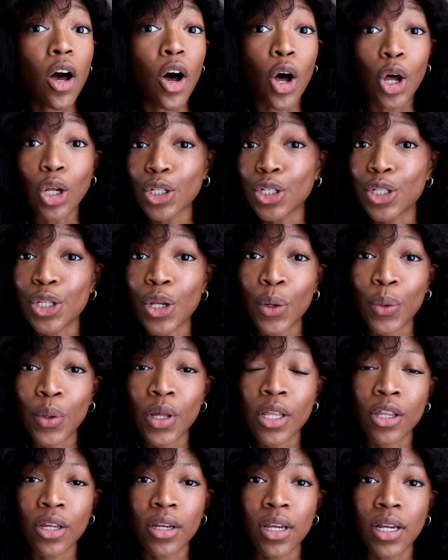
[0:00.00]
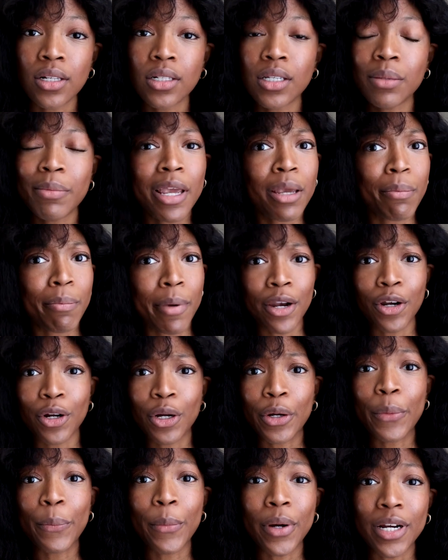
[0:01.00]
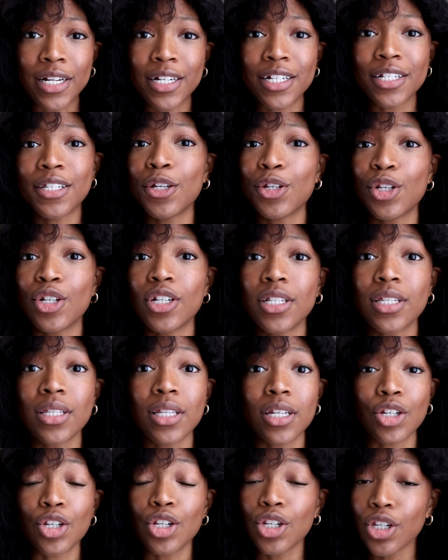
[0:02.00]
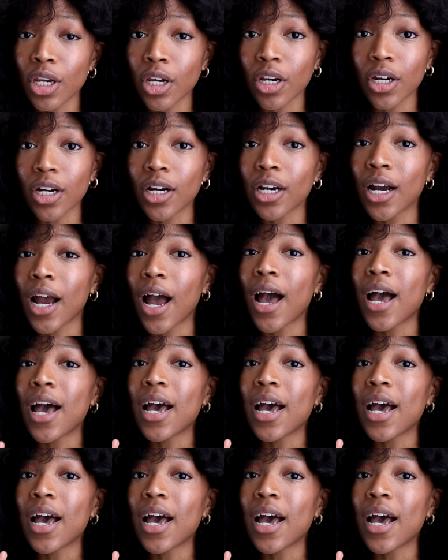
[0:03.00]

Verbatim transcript: also looking to make better money decisions this year,